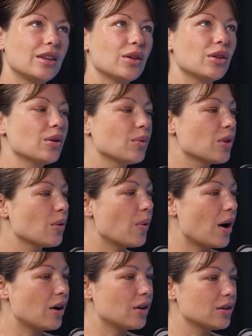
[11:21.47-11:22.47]
the
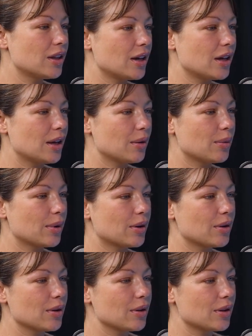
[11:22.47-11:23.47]
world that it,
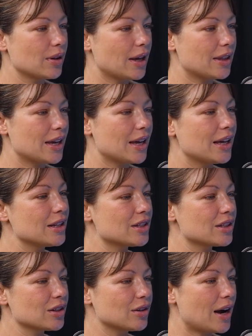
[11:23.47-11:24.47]
like the
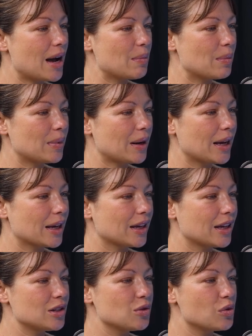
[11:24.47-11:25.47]
Instagram
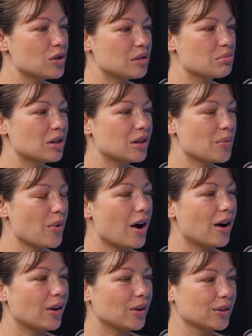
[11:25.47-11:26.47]
like endorsement
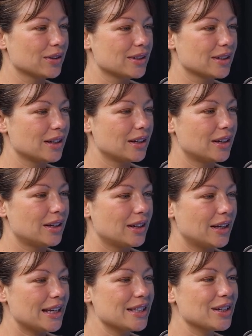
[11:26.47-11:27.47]
world
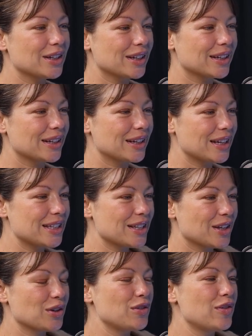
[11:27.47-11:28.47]
isn't
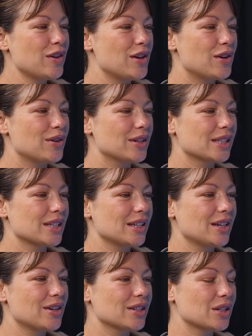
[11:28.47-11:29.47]
good for you. It's,
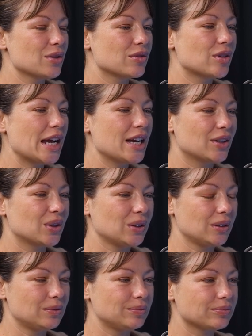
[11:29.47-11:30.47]
you know, it's not
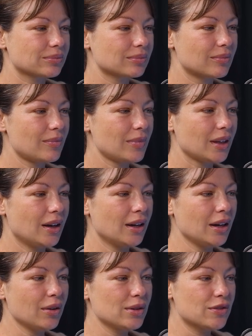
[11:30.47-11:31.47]
real.
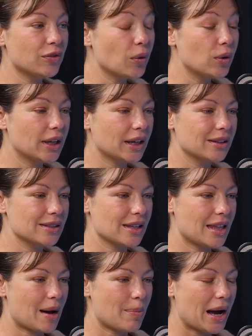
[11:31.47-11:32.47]
And I was falling
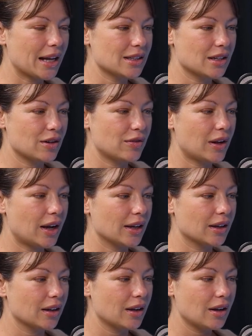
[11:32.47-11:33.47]
into that pattern of
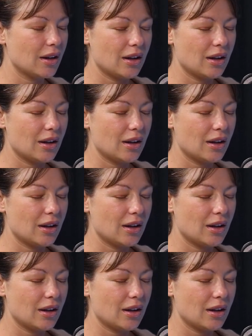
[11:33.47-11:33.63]
like,